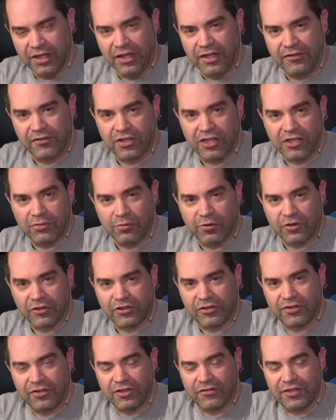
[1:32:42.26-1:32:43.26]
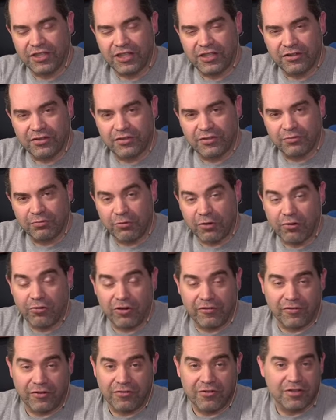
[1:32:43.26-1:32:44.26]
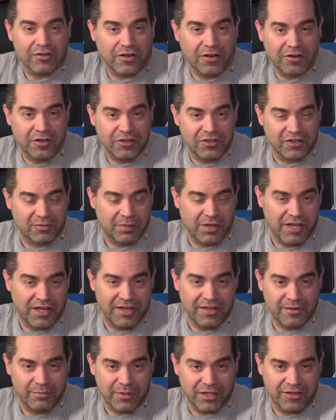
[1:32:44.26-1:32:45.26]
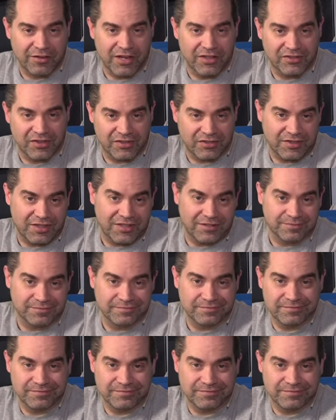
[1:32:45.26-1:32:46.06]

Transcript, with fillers: if you need more, if you need to record for longer, you just buy a bigger S S D.